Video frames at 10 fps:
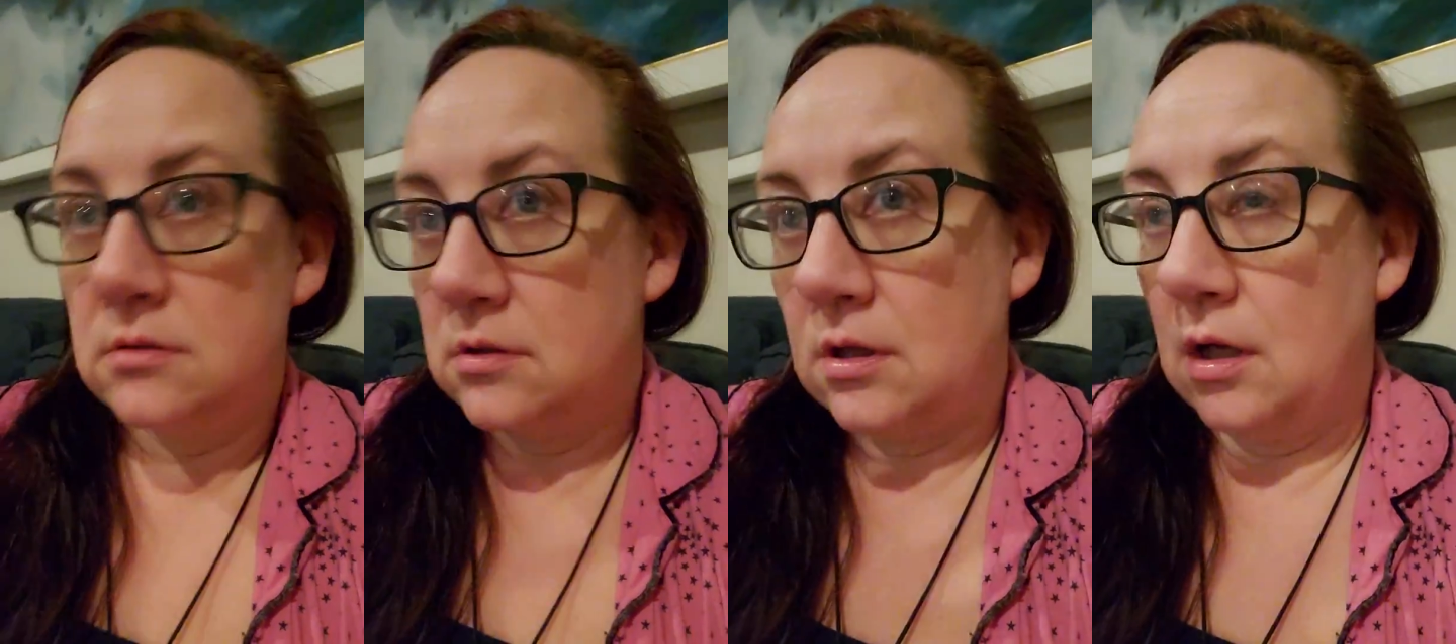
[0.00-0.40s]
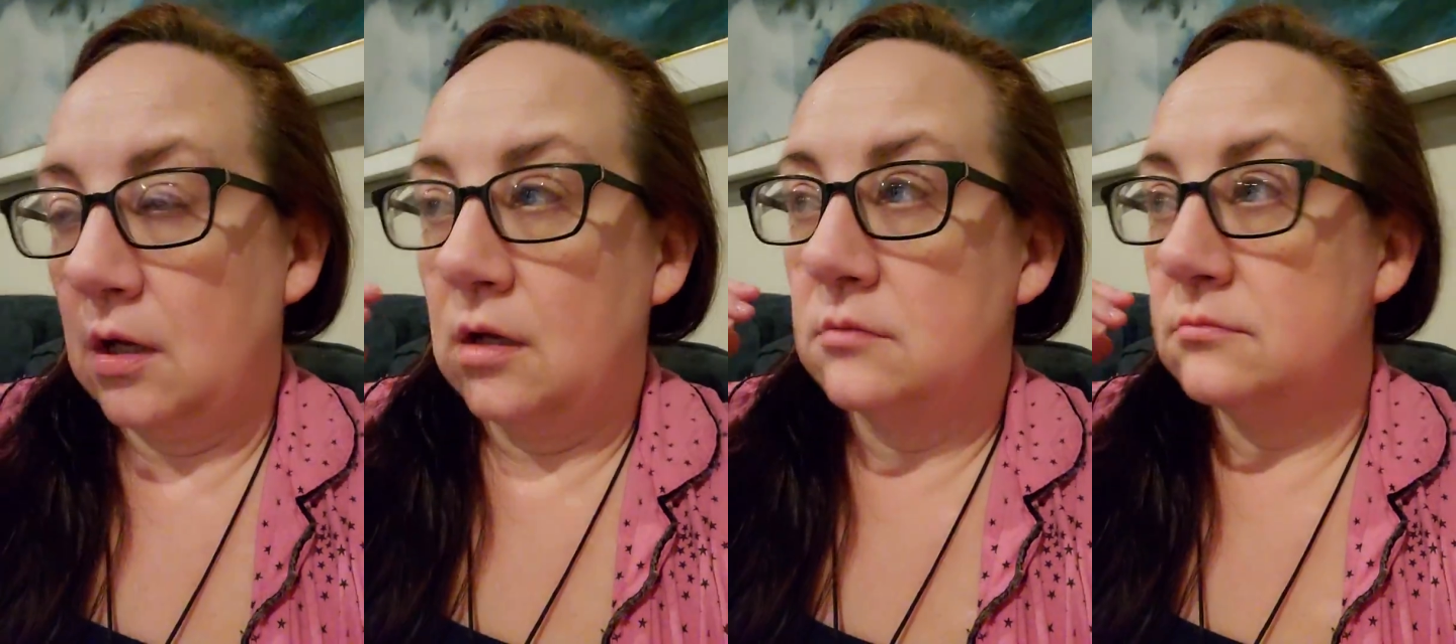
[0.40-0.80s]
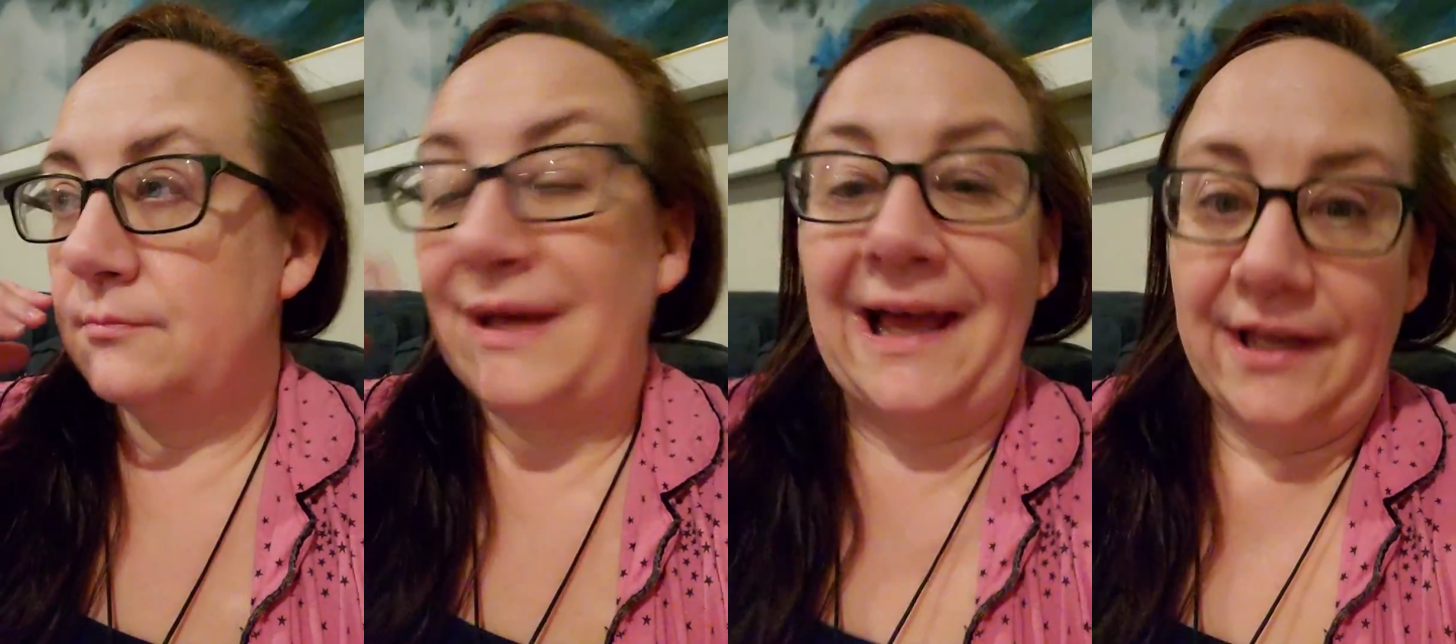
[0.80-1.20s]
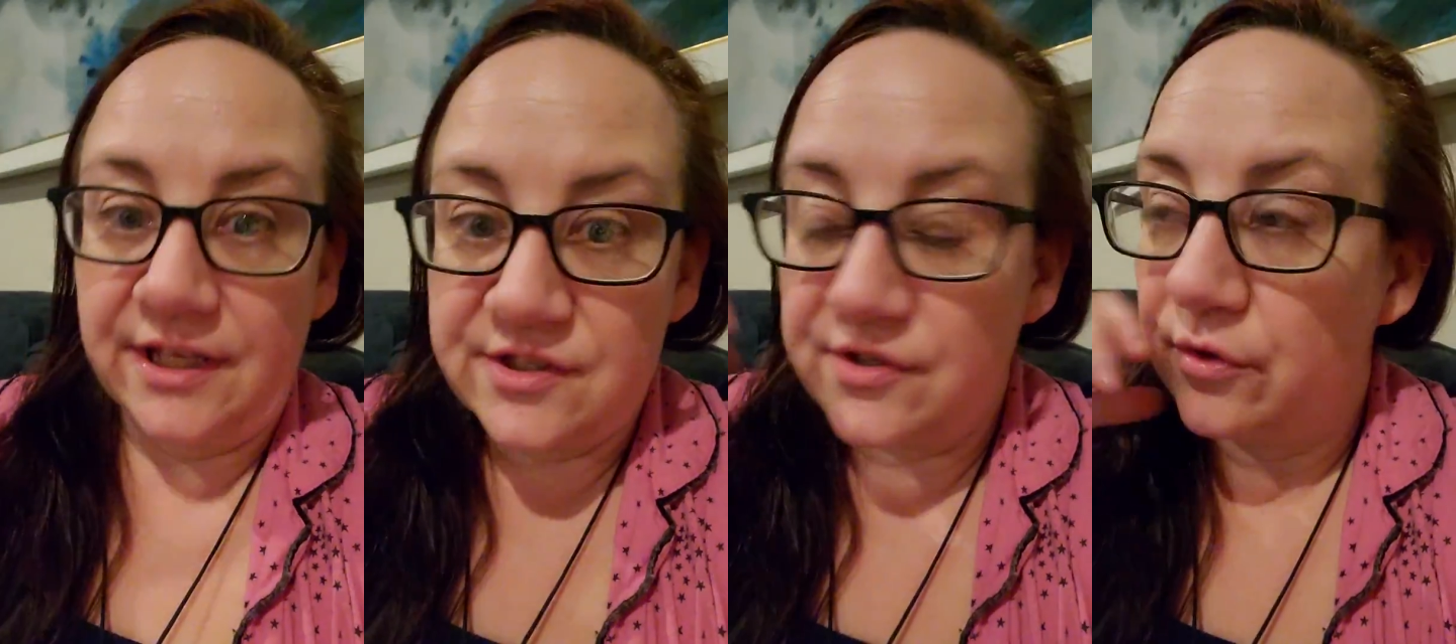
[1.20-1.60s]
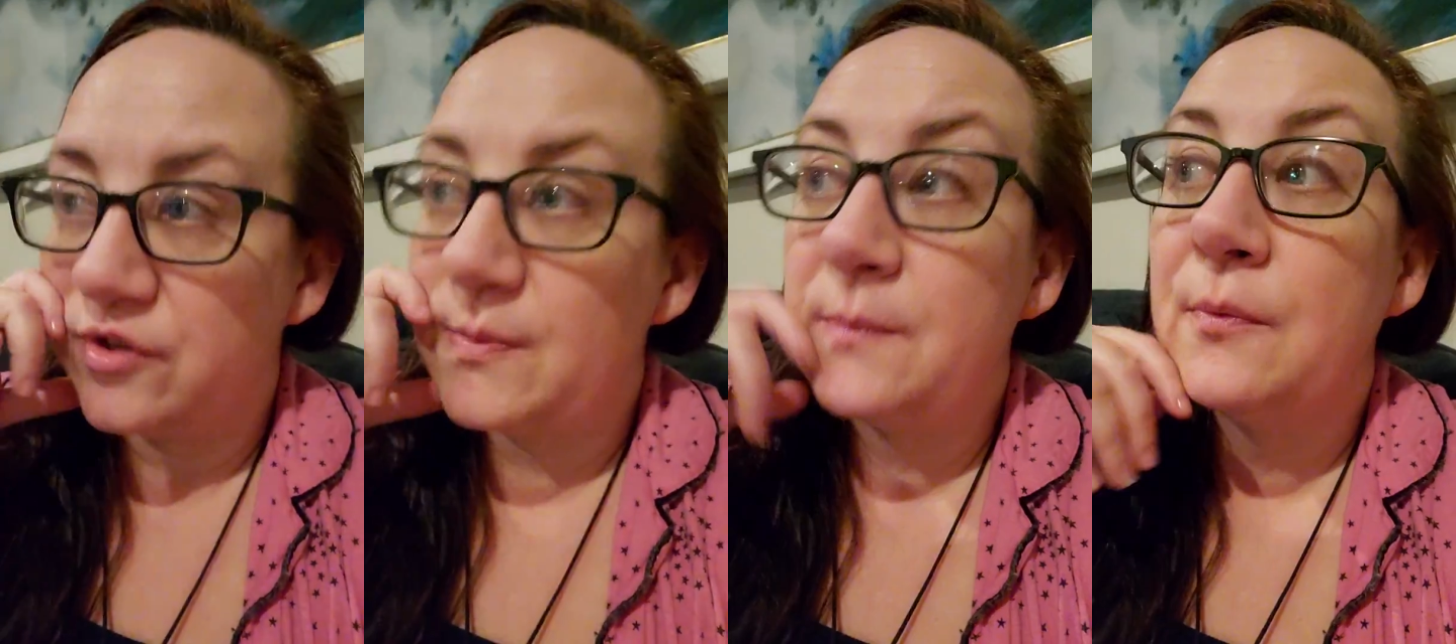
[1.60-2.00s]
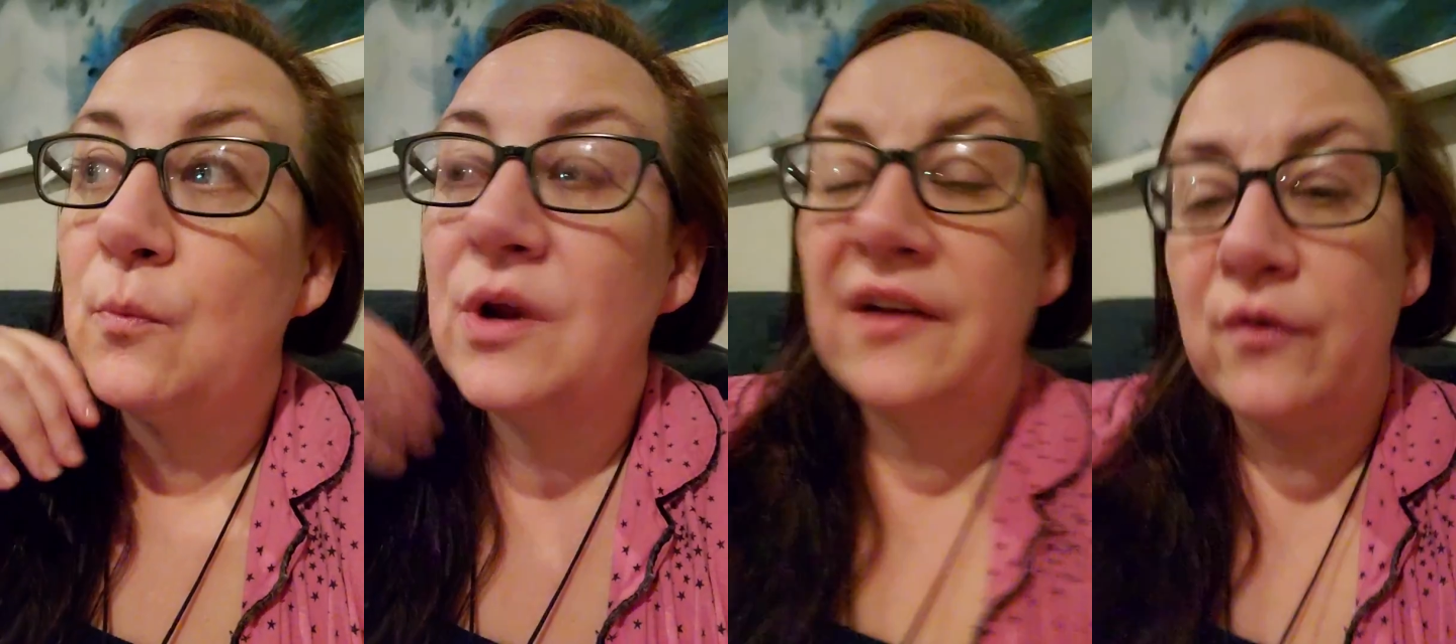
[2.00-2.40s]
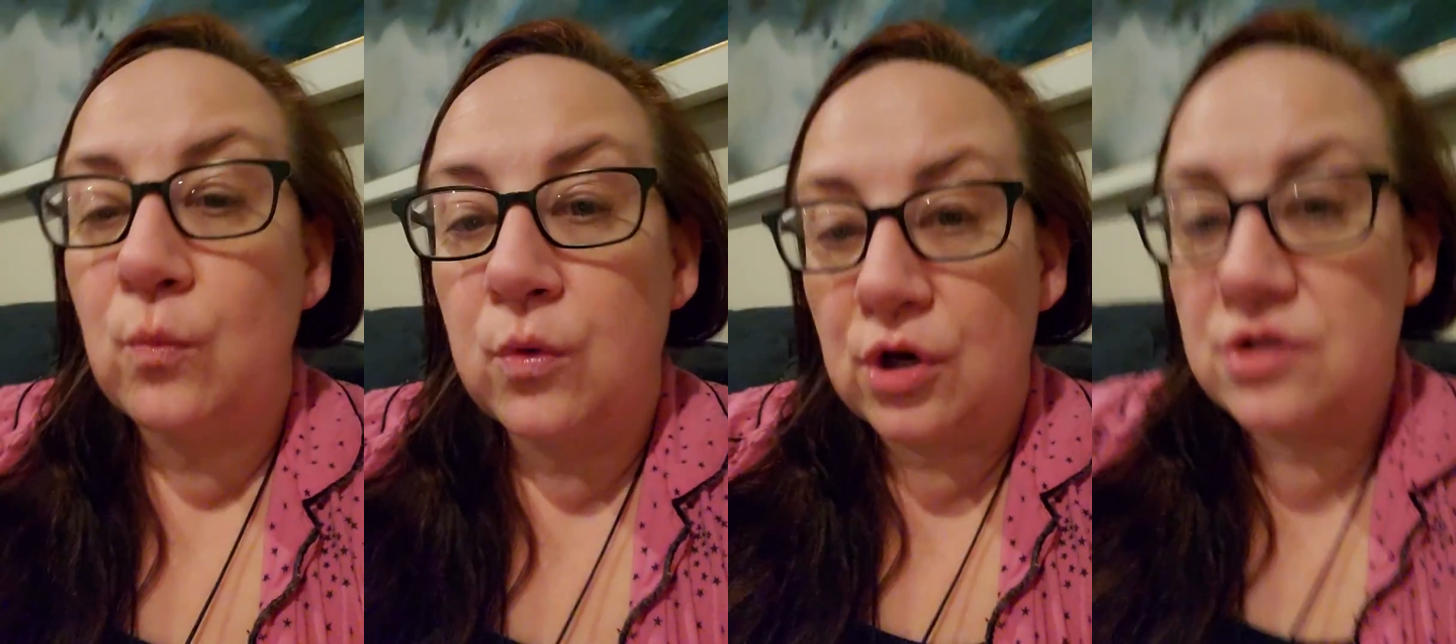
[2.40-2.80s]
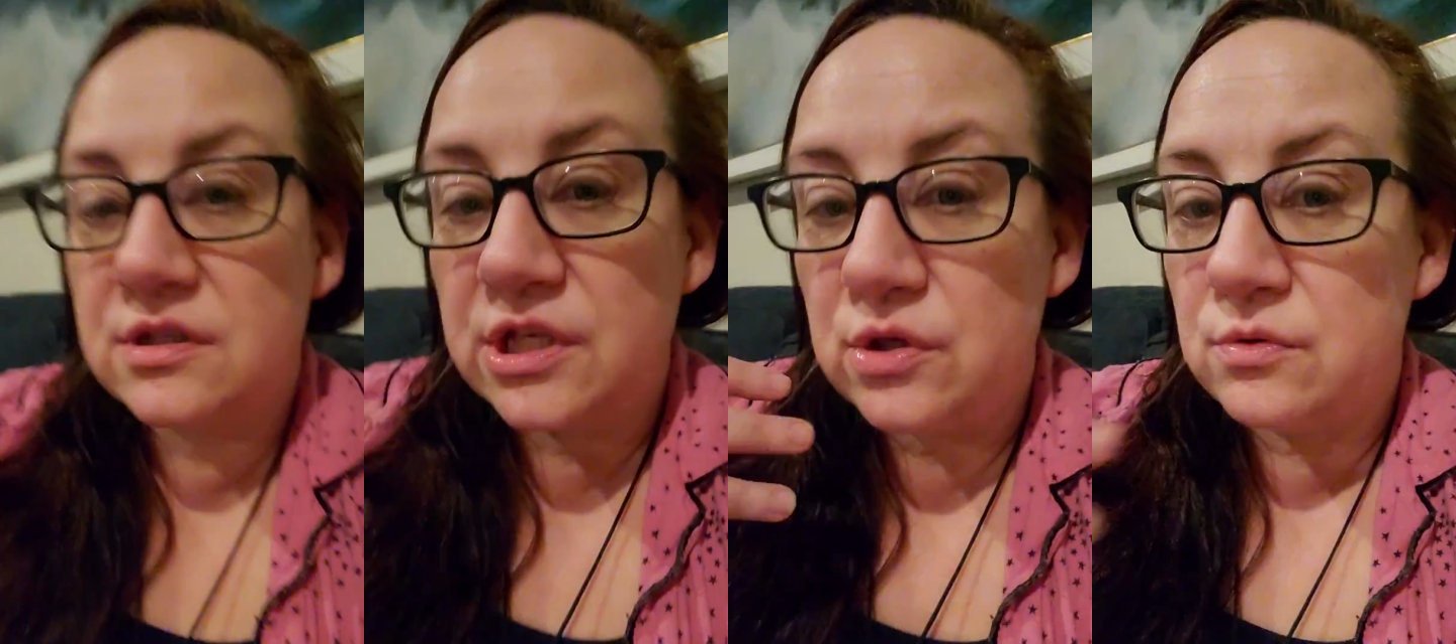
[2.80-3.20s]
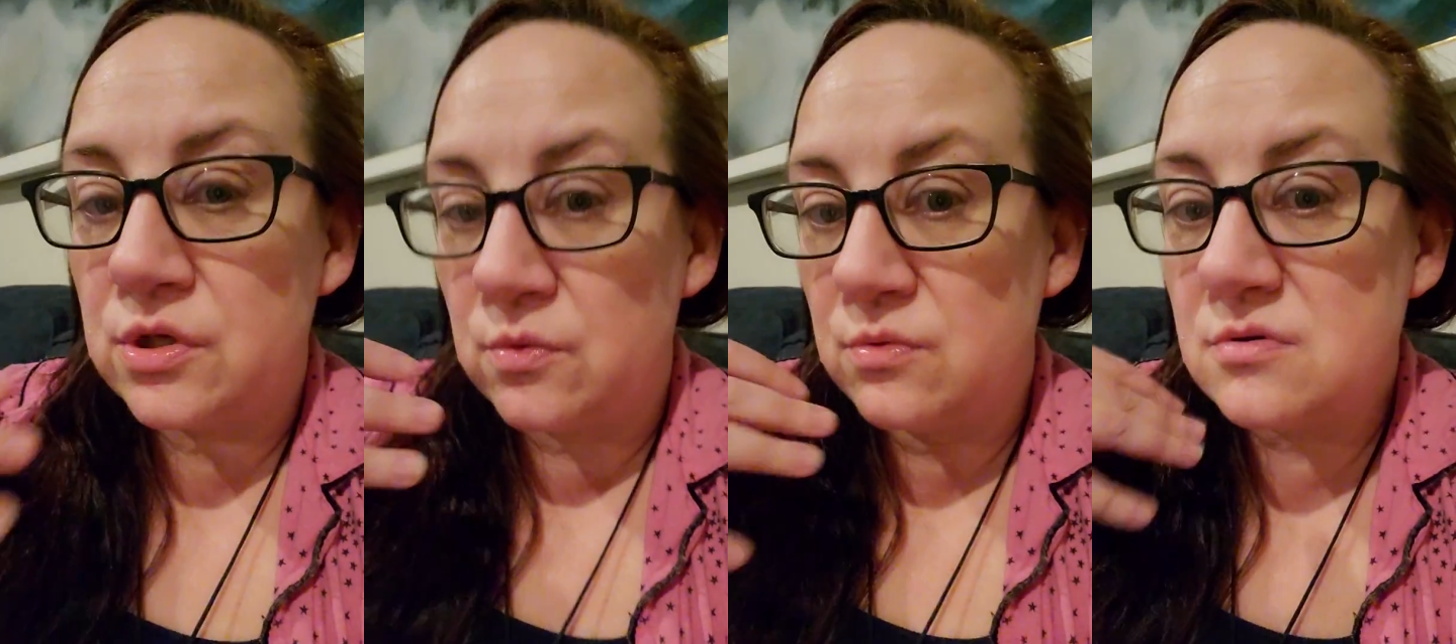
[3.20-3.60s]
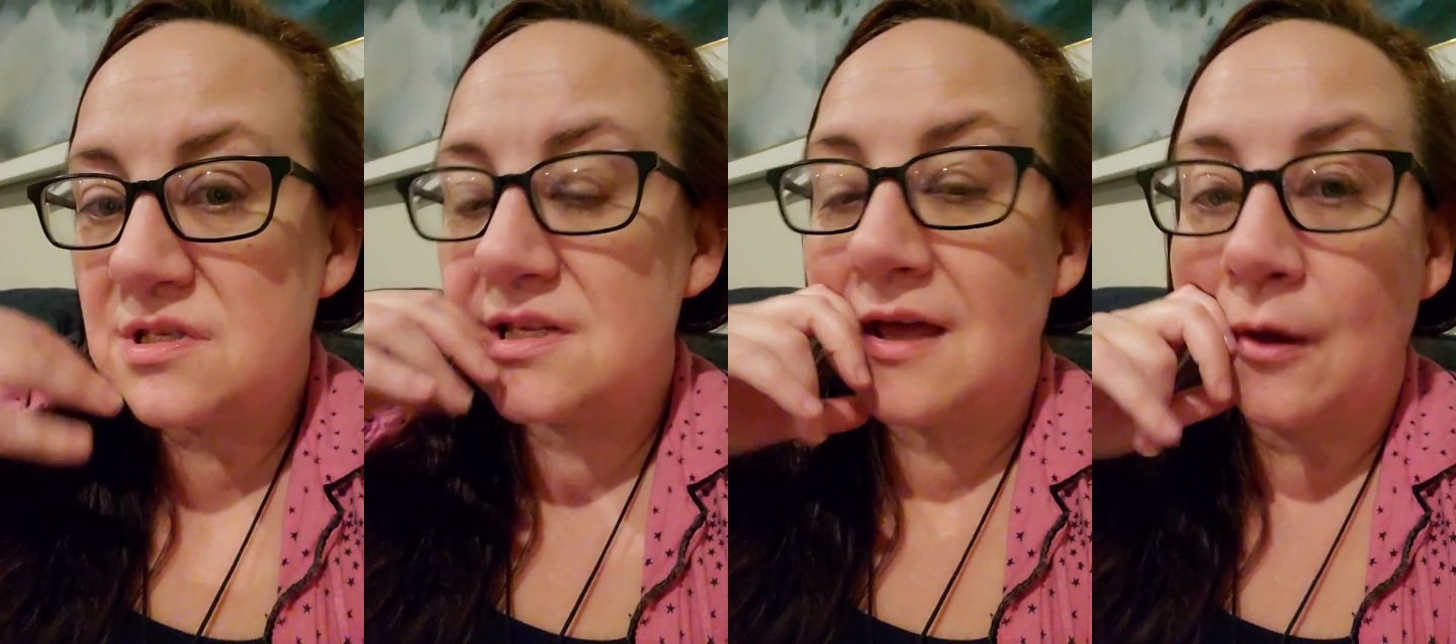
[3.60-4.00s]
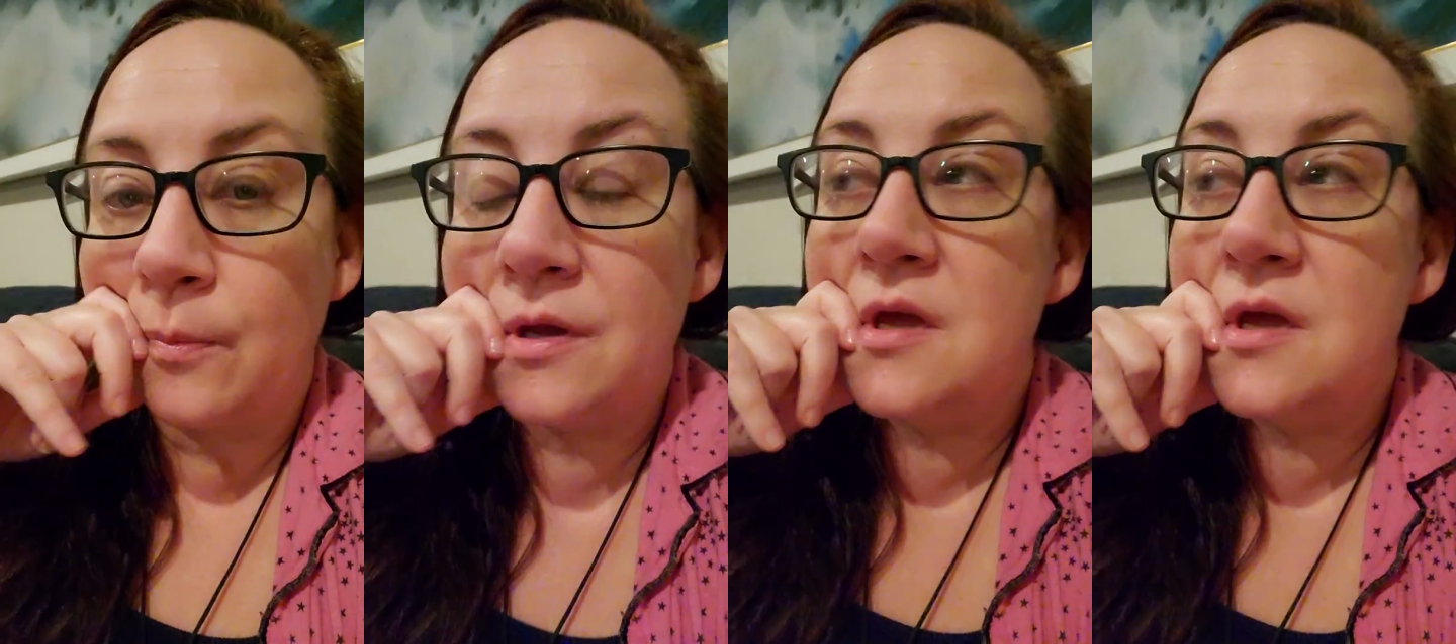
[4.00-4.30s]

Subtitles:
baggage, so to speak. But whatever word that you use to help